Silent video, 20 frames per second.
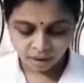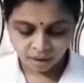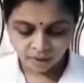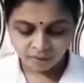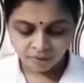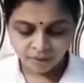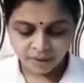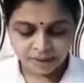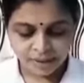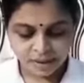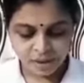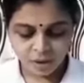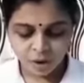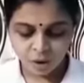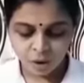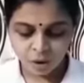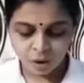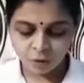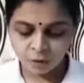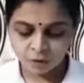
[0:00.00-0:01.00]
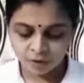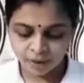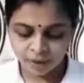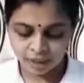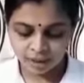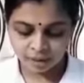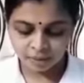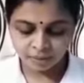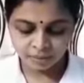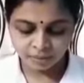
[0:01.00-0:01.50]
Which sort of
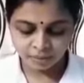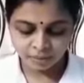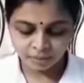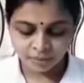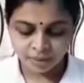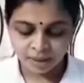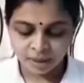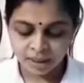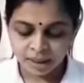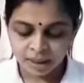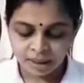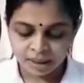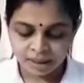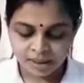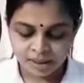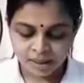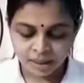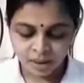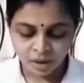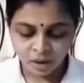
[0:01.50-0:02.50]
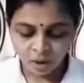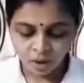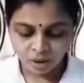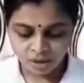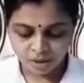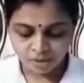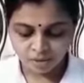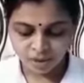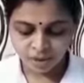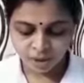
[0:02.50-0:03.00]
flame does a
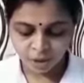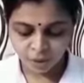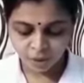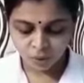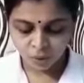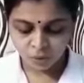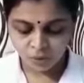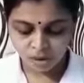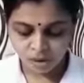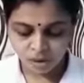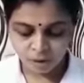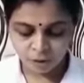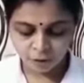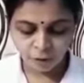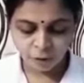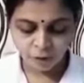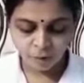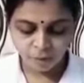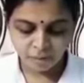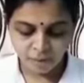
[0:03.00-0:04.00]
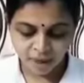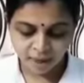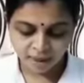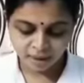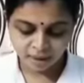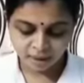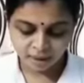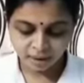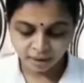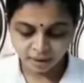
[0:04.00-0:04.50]
goldsmith use for
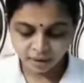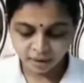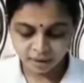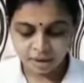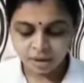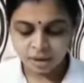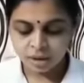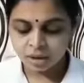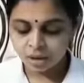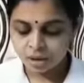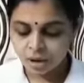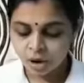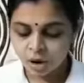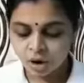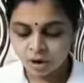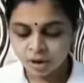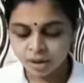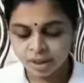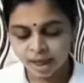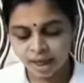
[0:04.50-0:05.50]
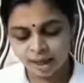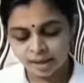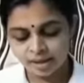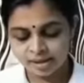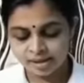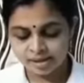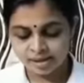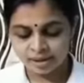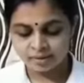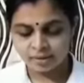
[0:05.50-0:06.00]
melting gold and
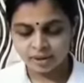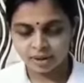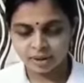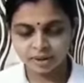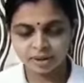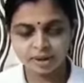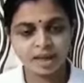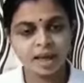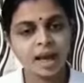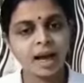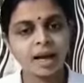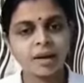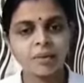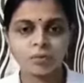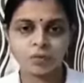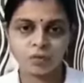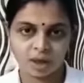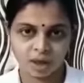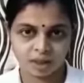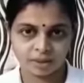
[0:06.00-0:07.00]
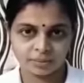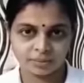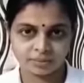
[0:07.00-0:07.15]
silver and why.